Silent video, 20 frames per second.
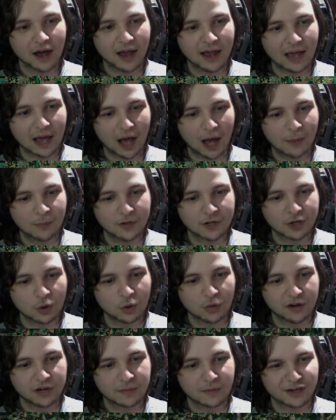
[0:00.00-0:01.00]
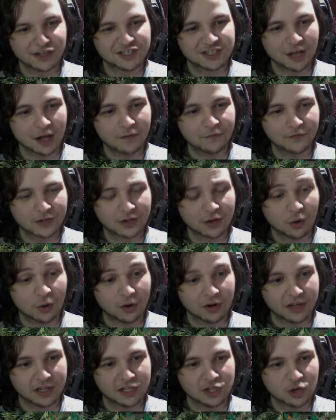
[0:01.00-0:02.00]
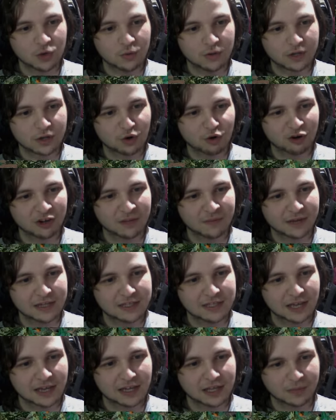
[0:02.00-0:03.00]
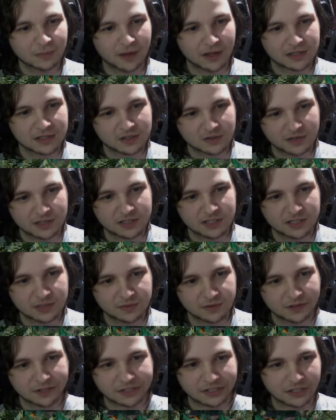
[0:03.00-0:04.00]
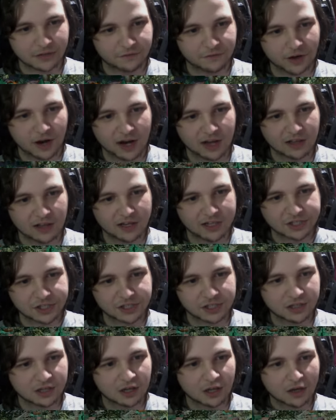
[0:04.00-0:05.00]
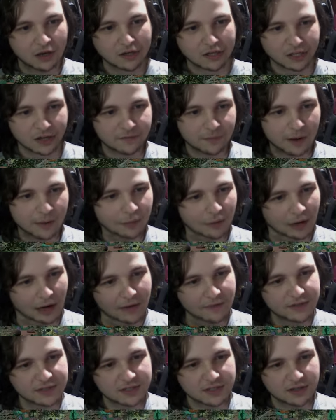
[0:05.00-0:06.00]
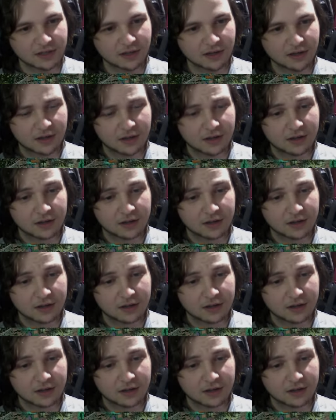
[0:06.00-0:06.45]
I'm recording myself recording you recording me taking meds. So this is this is a violation of my yo, privacy. I recorded